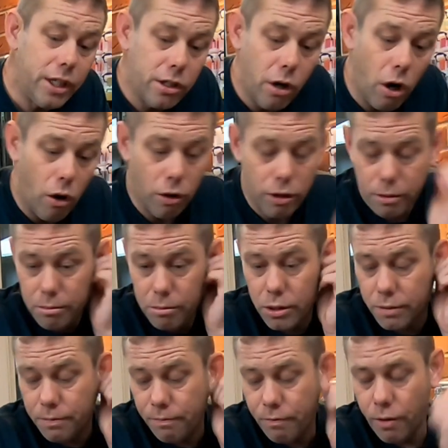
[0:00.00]

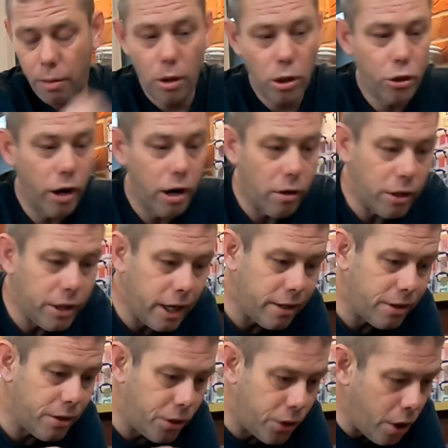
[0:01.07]
times, I'm not sure how long it takes
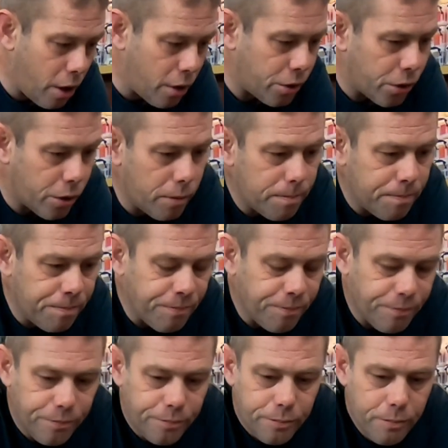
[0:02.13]
to charge up,
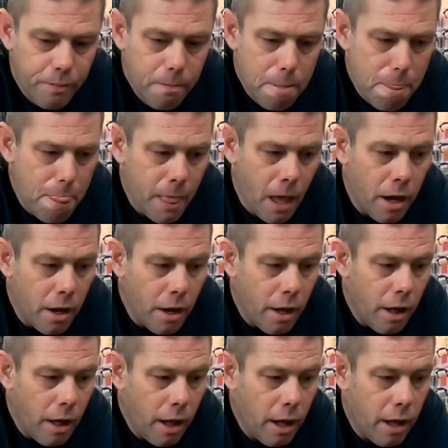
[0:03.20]

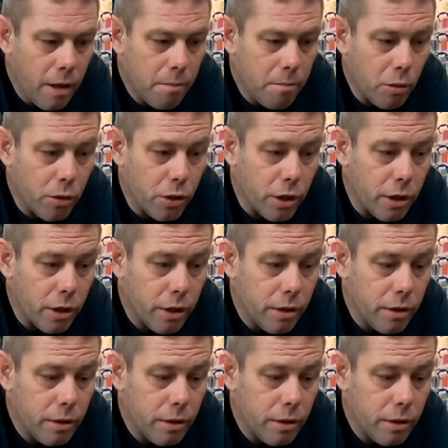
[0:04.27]
but the